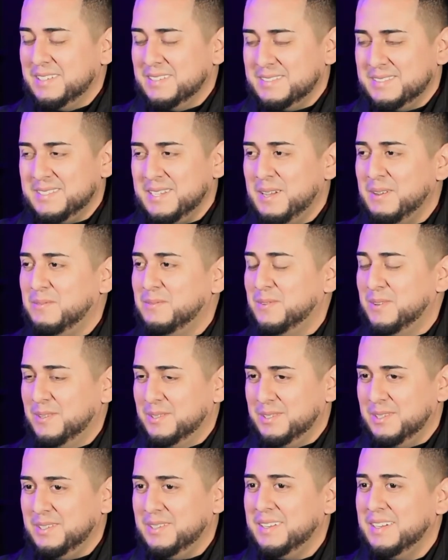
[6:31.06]
it a step
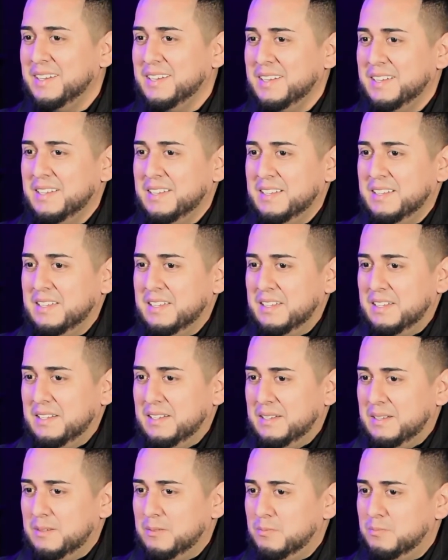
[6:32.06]
further.
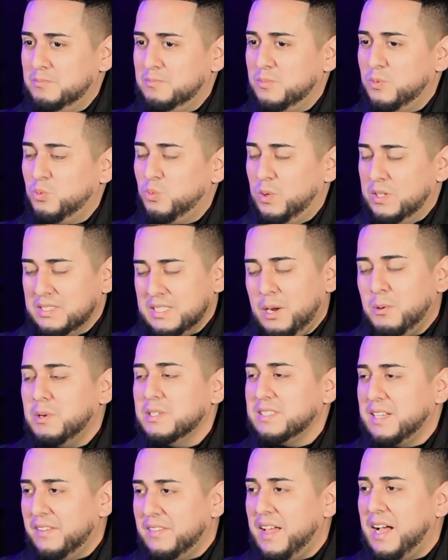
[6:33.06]
Once I
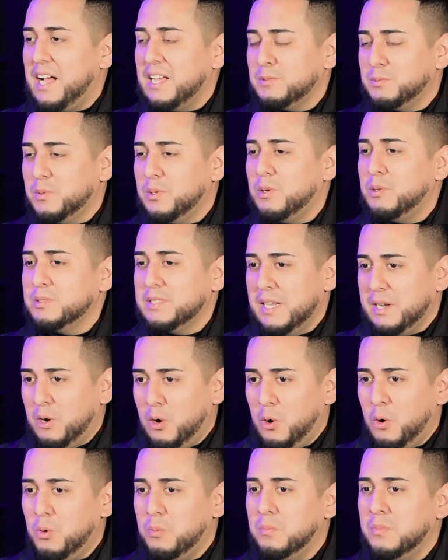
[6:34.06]
was out of the hospital, I was at
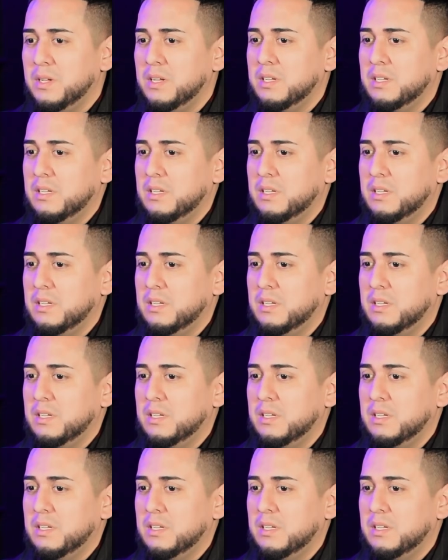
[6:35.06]
home.